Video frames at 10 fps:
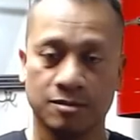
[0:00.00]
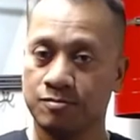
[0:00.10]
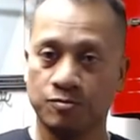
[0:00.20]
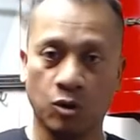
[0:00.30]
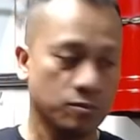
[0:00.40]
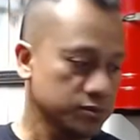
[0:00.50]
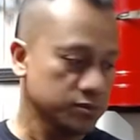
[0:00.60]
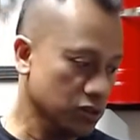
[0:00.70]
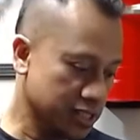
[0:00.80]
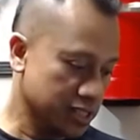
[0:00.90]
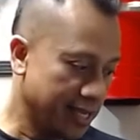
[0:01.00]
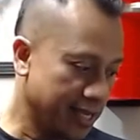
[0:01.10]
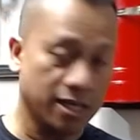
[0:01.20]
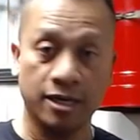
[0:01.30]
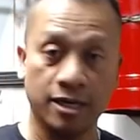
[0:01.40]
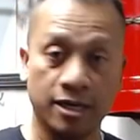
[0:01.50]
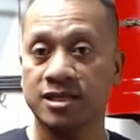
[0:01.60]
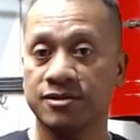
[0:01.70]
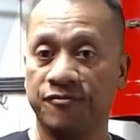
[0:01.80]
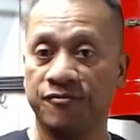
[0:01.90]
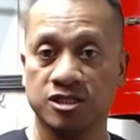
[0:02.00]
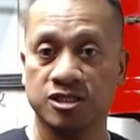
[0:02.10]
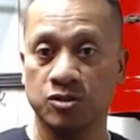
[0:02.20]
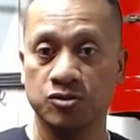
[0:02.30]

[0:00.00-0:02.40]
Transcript: Boom, saute it, and then add the vegetable